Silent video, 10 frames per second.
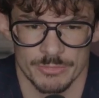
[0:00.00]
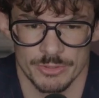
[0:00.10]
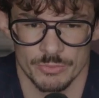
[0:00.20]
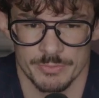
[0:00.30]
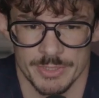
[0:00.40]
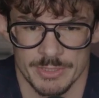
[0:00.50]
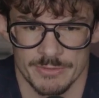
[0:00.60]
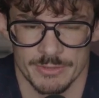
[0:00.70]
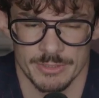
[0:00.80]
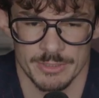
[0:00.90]
but it would be
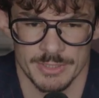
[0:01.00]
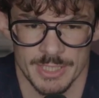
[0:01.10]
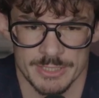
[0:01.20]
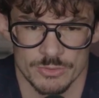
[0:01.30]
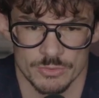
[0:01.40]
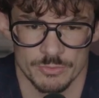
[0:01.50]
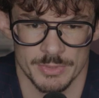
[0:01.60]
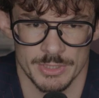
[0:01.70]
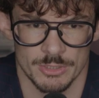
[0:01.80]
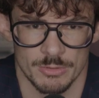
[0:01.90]
even nicer to
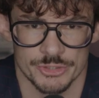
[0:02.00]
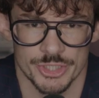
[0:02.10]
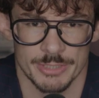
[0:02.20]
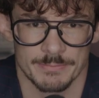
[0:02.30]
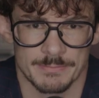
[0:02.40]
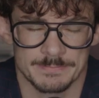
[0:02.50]
be double champ.